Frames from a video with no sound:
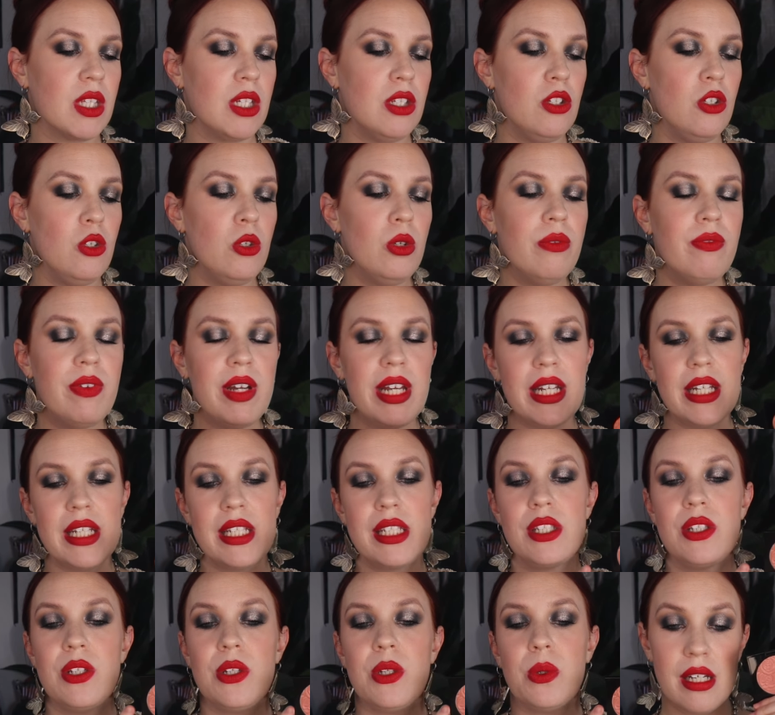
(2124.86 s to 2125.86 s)
Nude
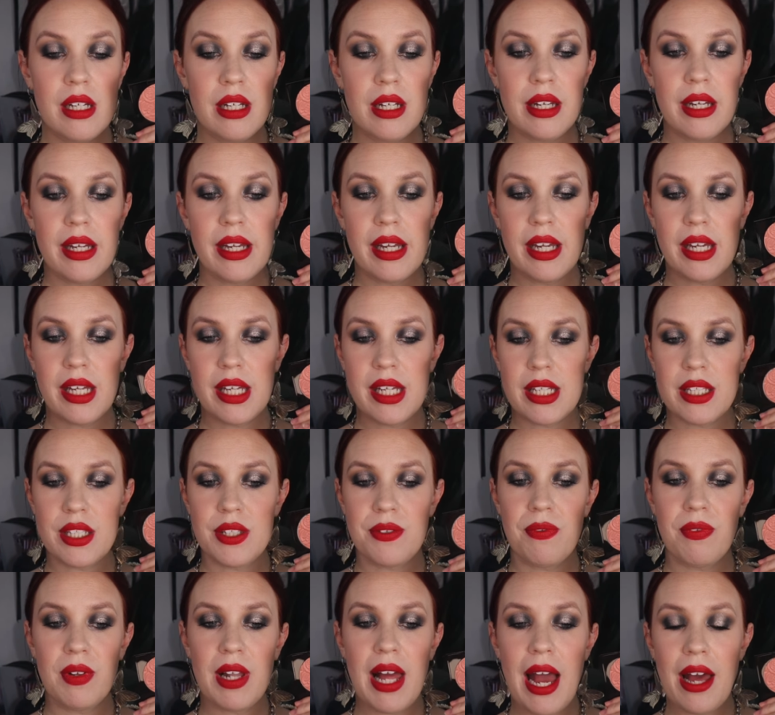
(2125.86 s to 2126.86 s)
Venus 2. It,
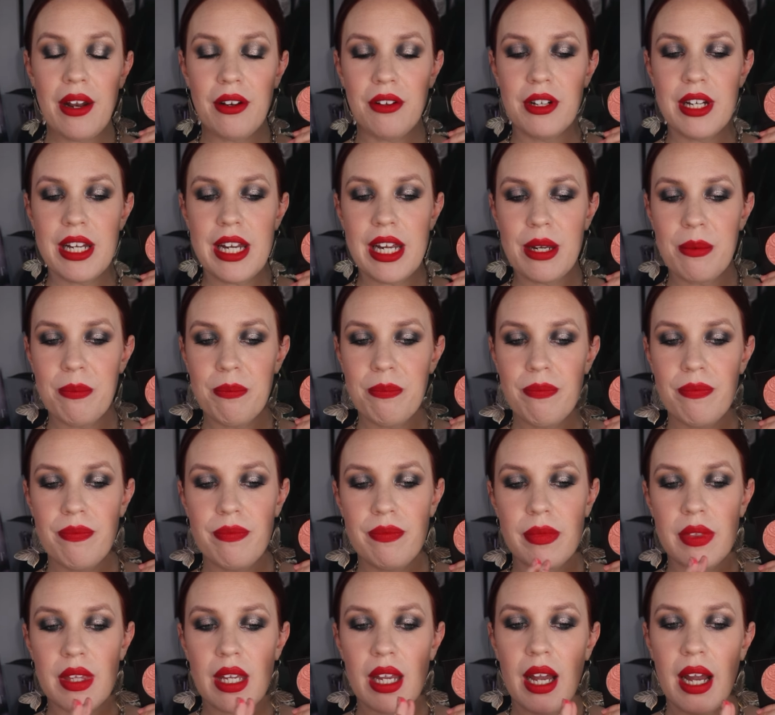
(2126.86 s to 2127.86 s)
it's flattering.
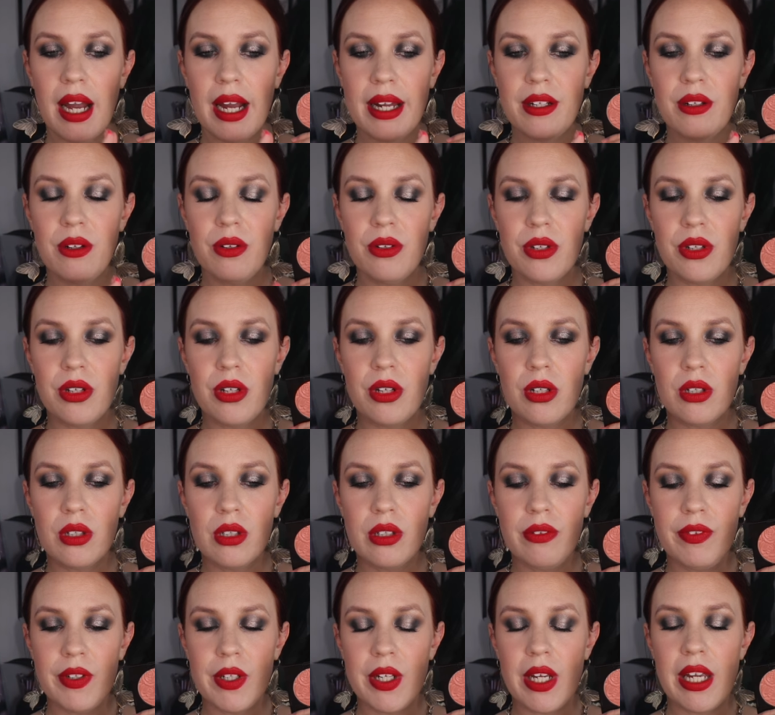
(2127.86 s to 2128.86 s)
I don't
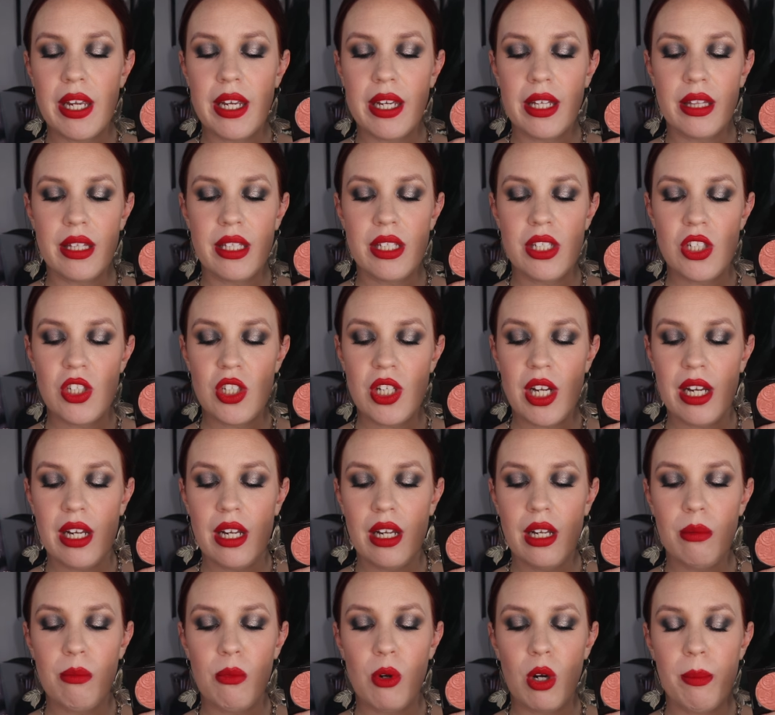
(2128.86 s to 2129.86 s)
know if you can get this shade
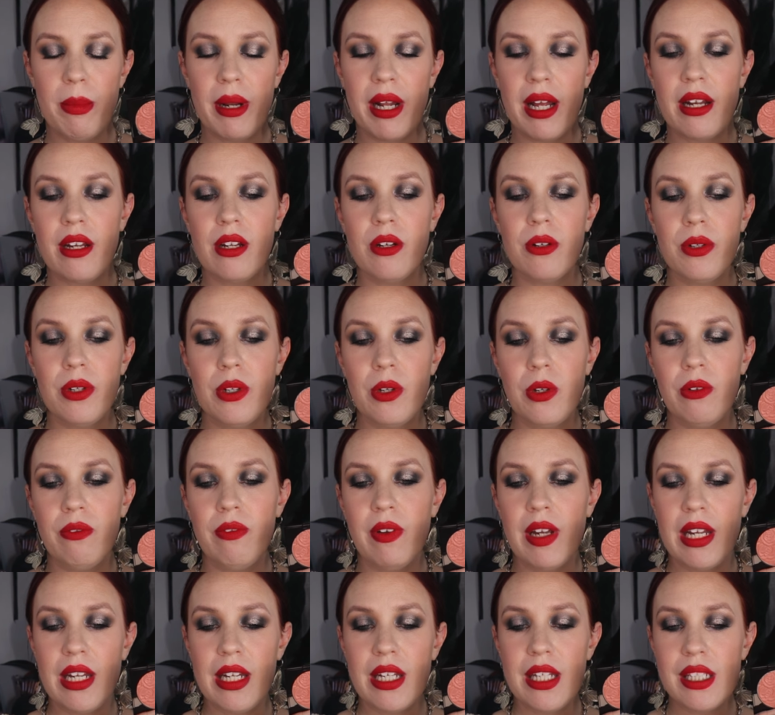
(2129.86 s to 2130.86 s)
anymore, but I know Nude
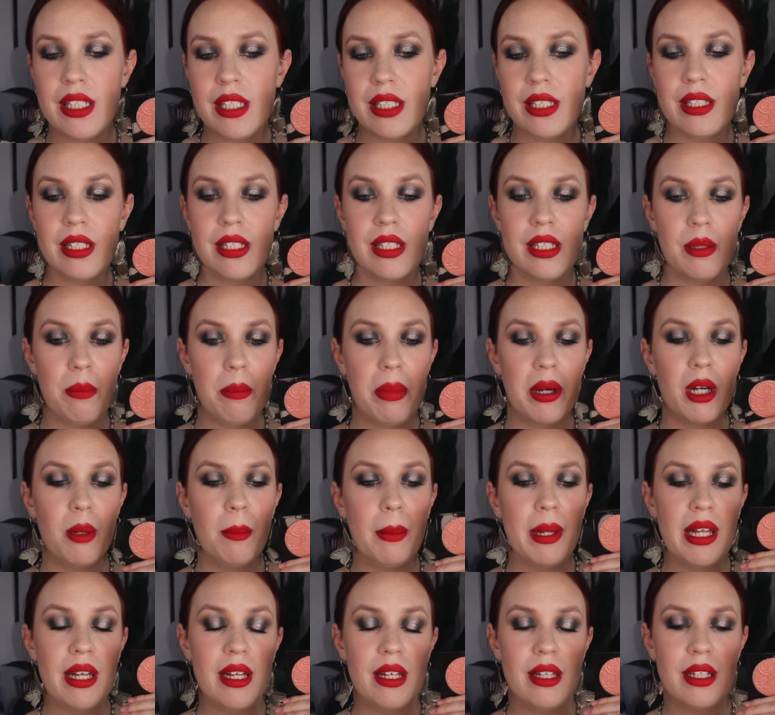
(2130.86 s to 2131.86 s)
Venus is a
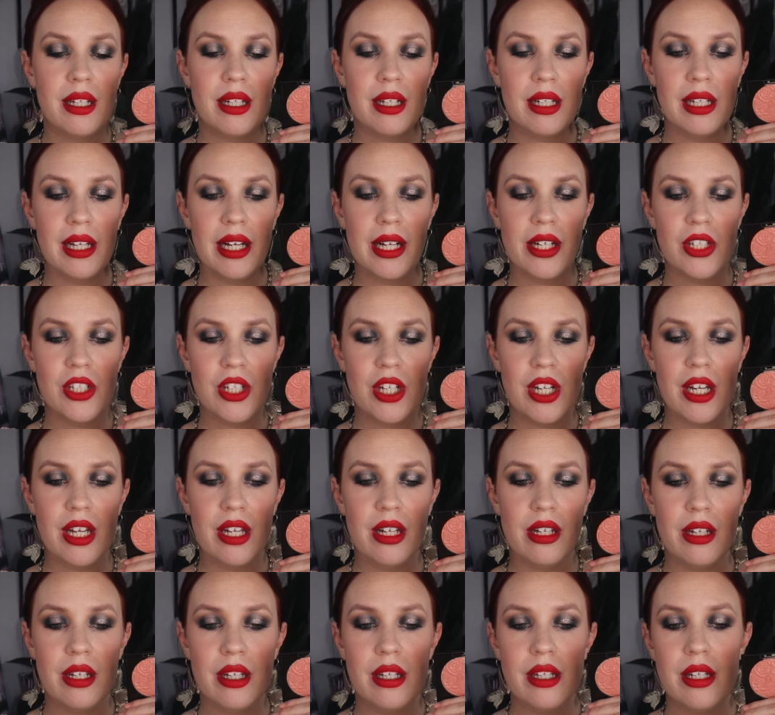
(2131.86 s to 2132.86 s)
permanent in the
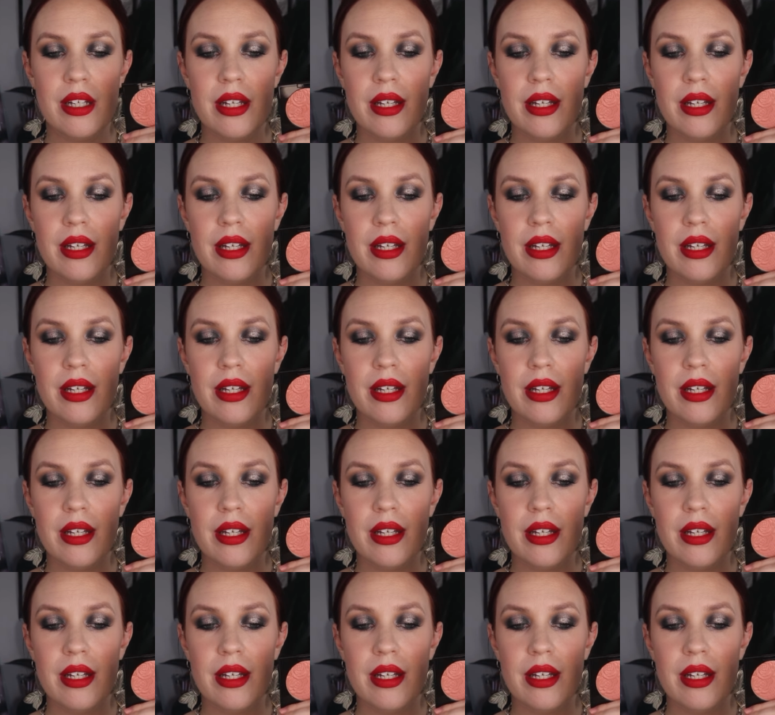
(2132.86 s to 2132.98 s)
collection.